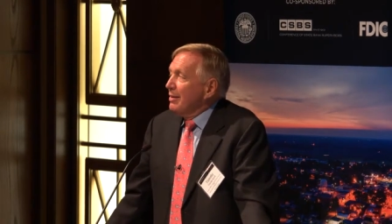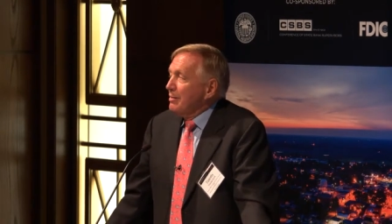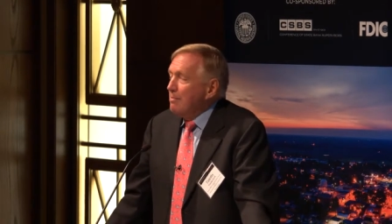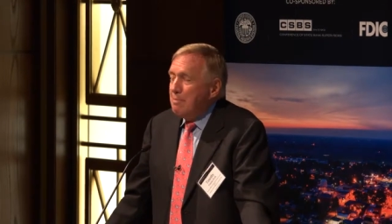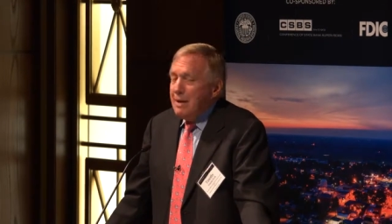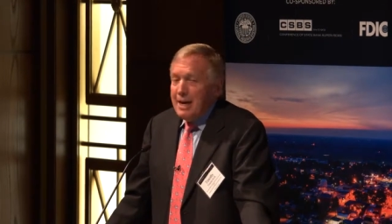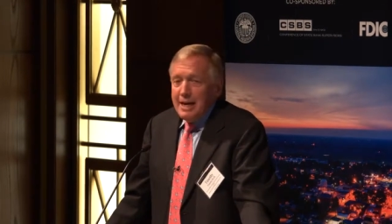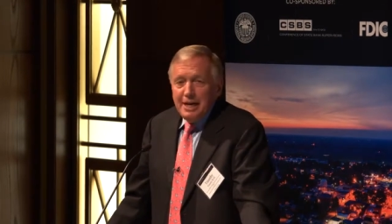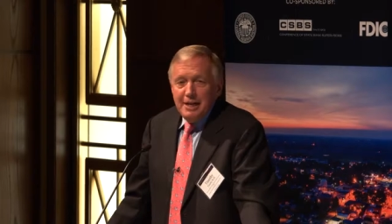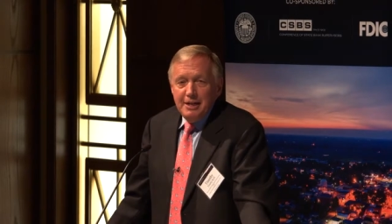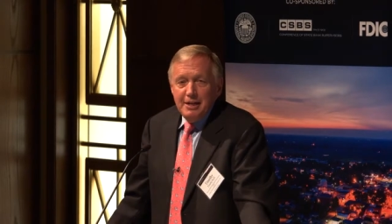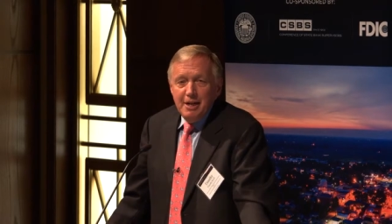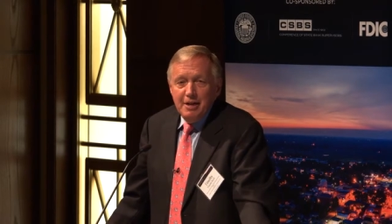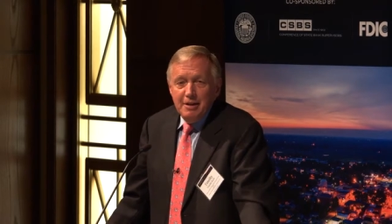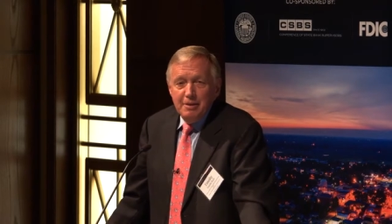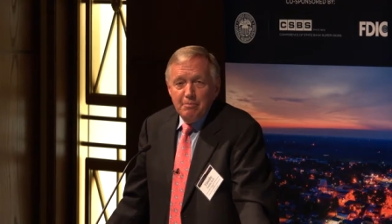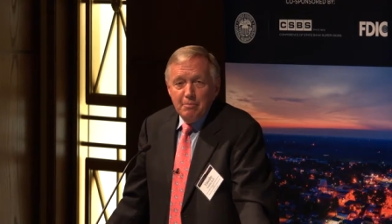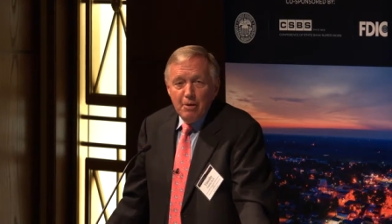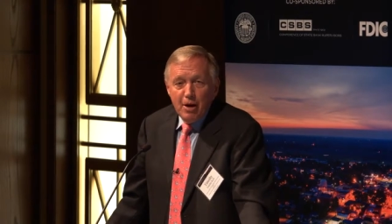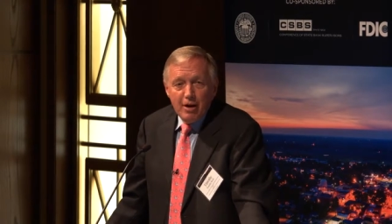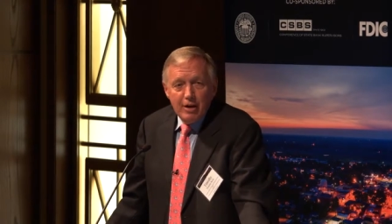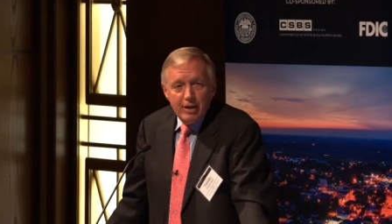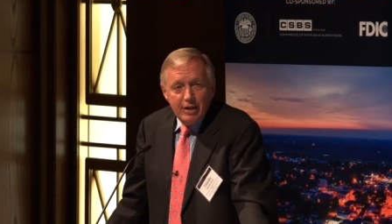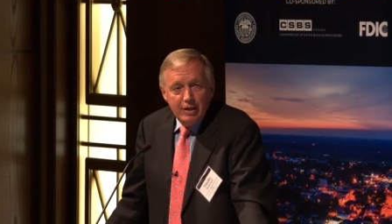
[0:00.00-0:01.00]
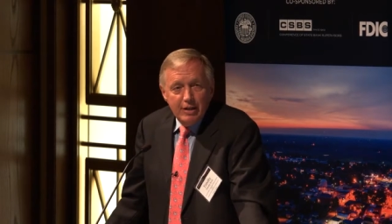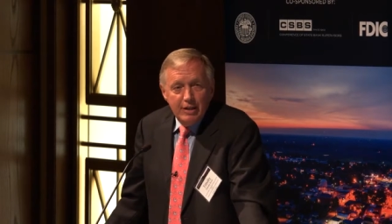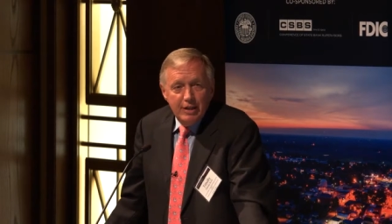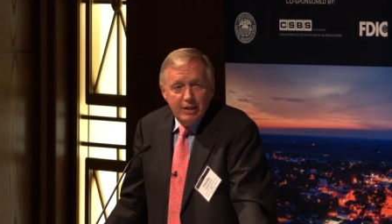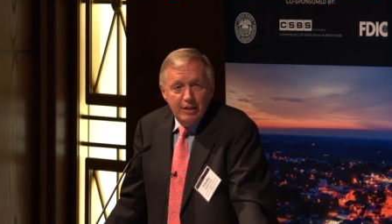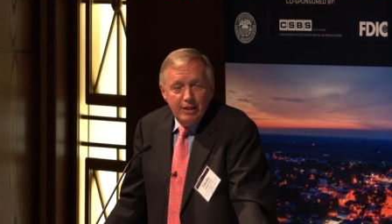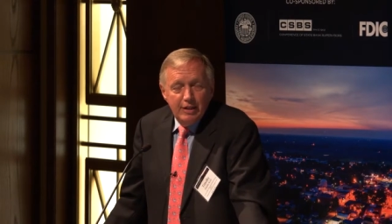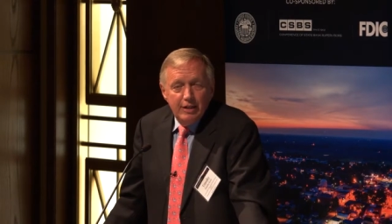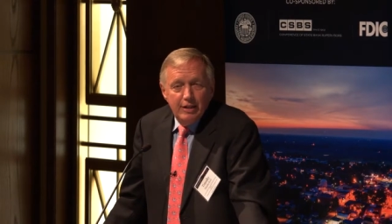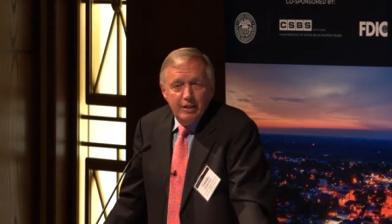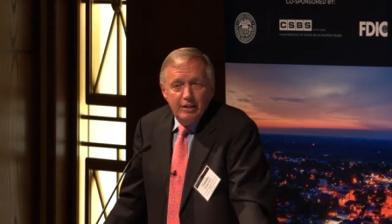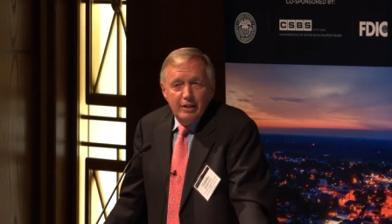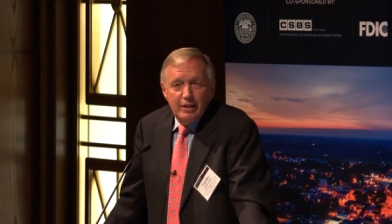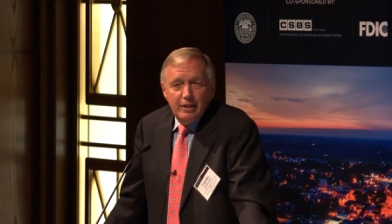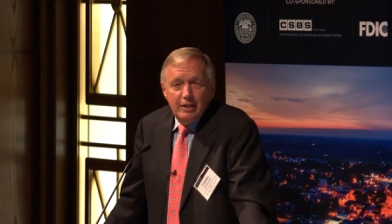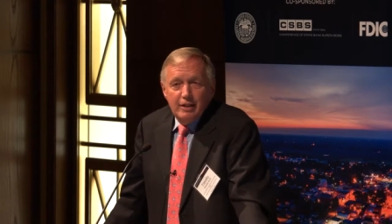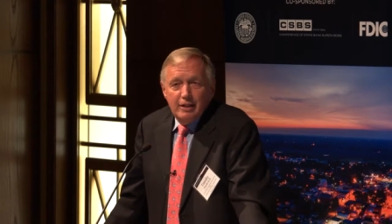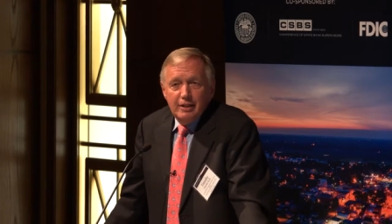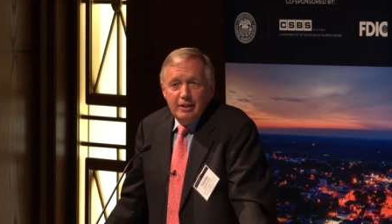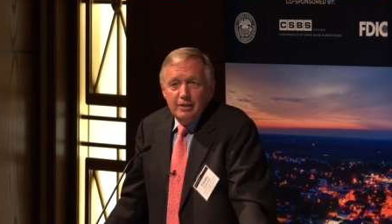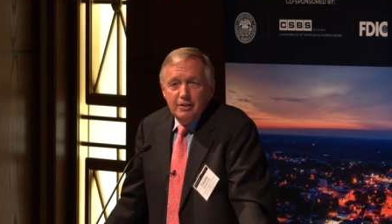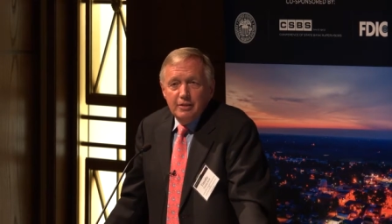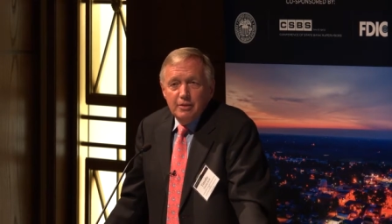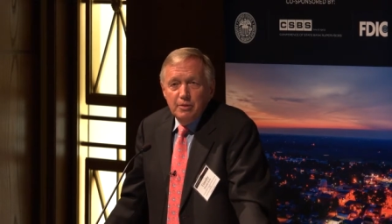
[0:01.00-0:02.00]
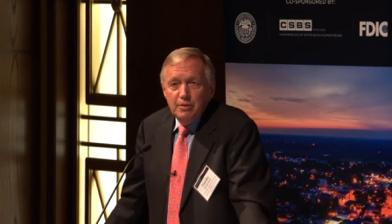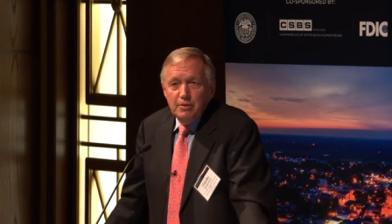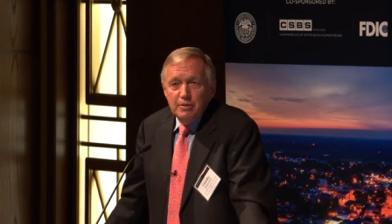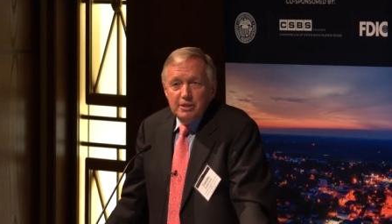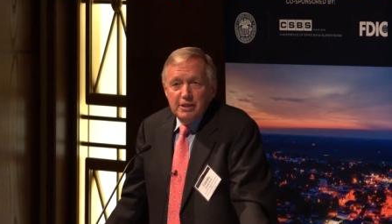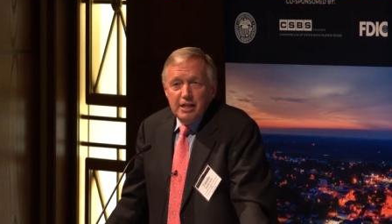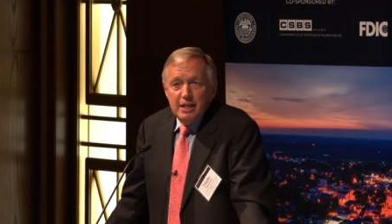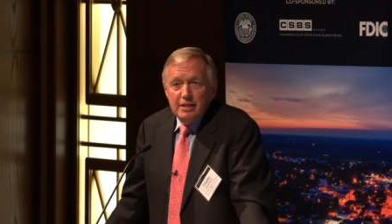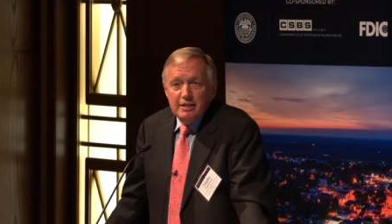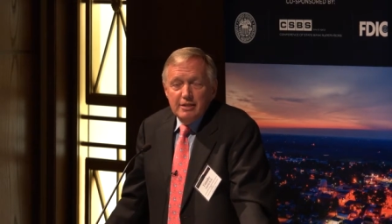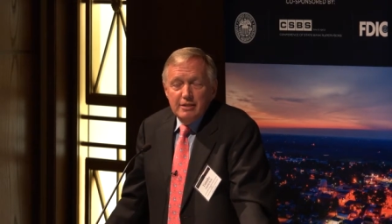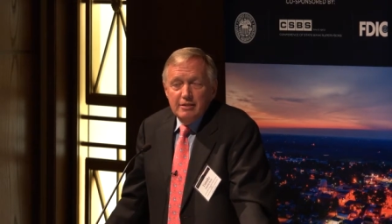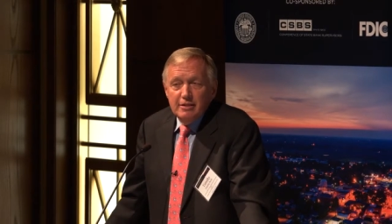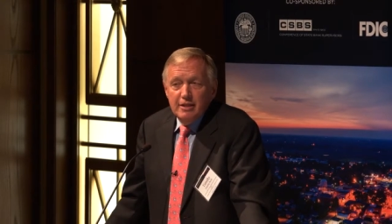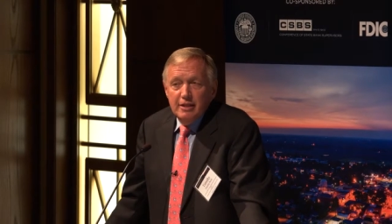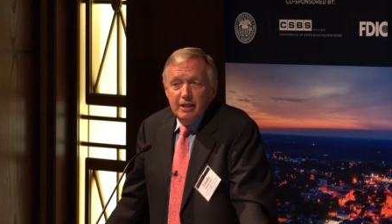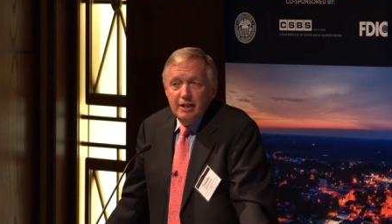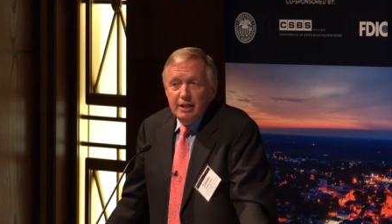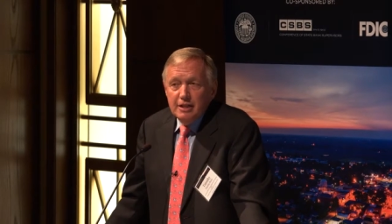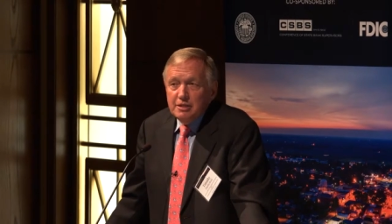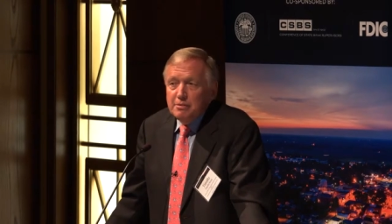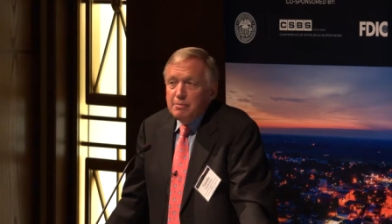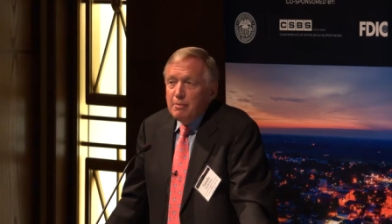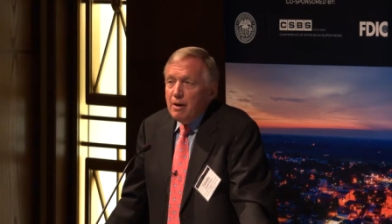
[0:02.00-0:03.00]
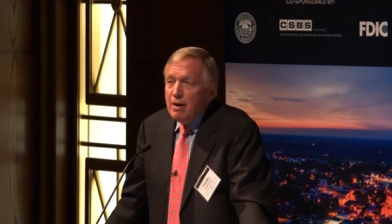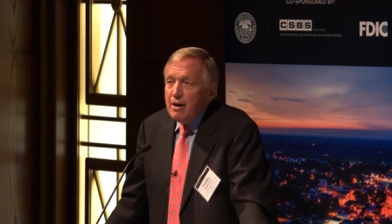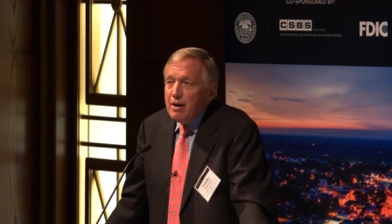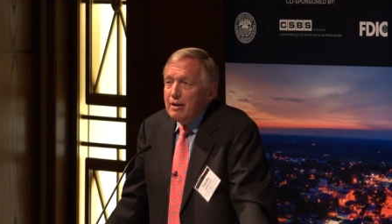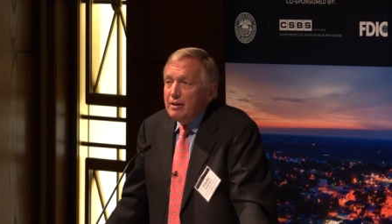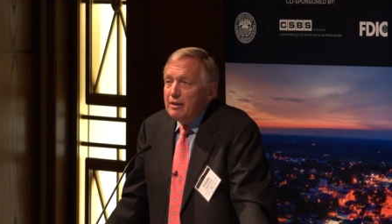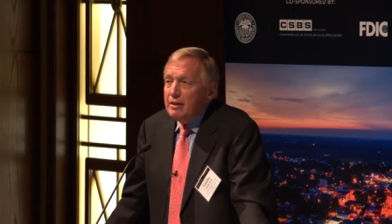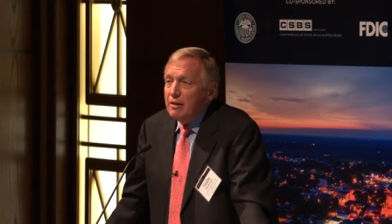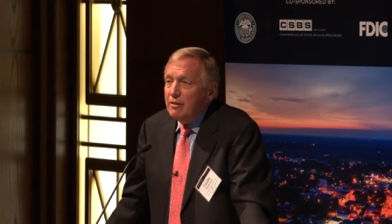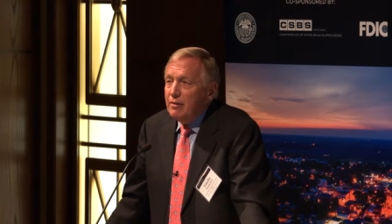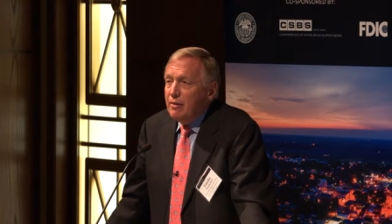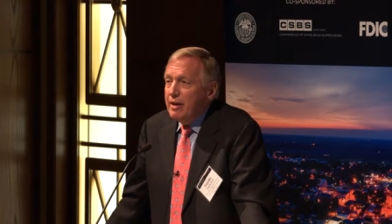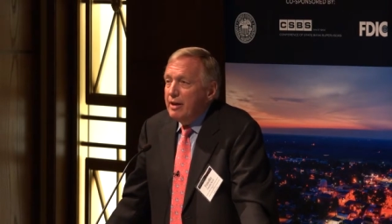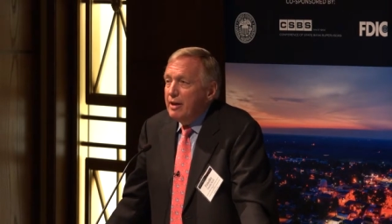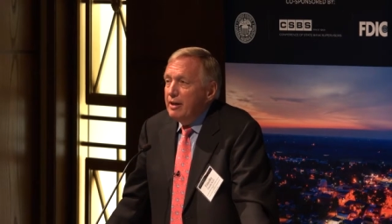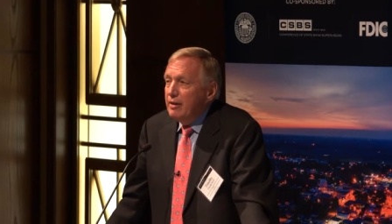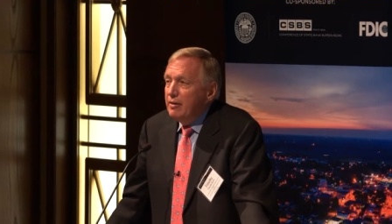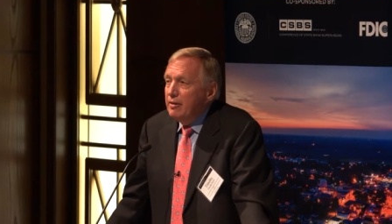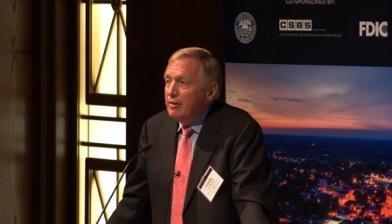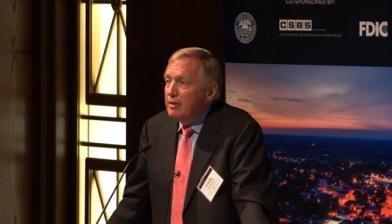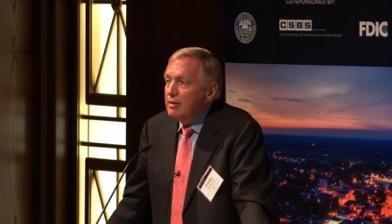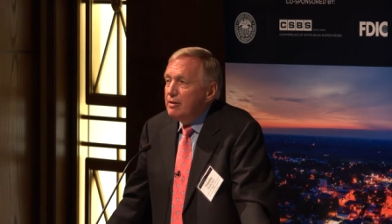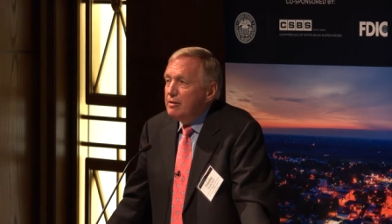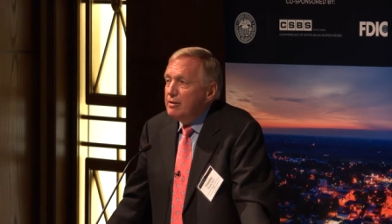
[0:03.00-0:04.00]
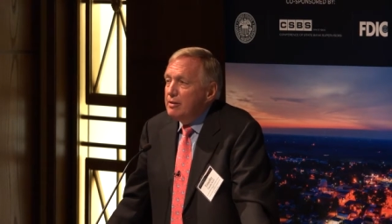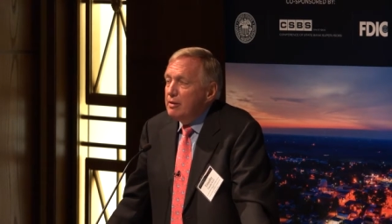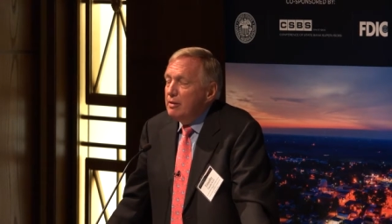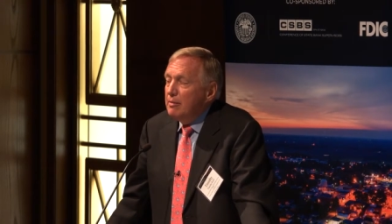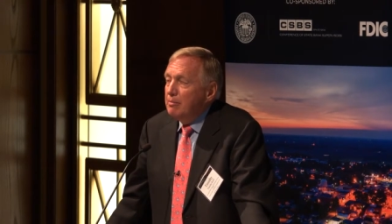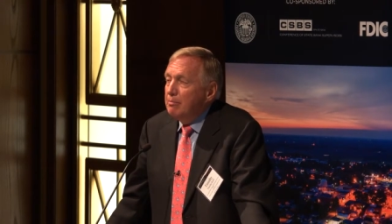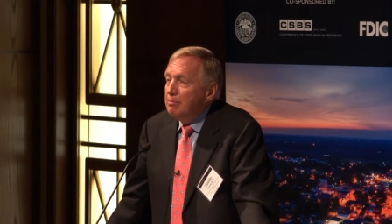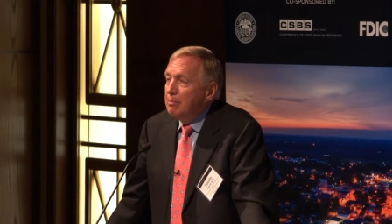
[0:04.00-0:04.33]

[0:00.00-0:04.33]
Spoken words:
Maine market who says in his market the credit unions